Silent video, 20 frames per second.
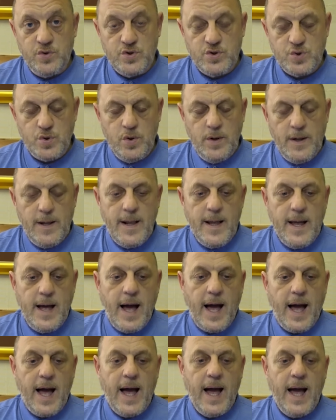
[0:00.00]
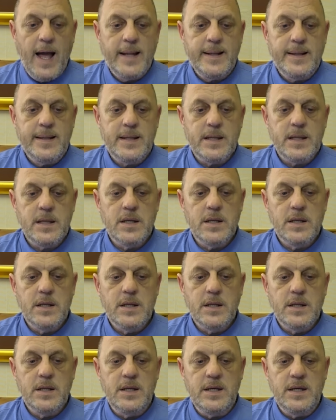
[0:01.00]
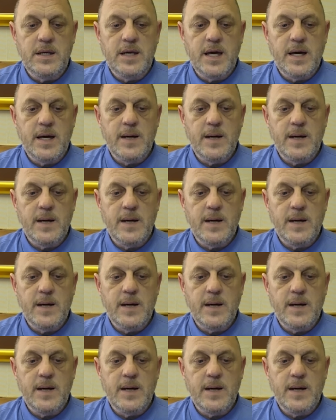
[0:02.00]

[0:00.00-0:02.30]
so, and they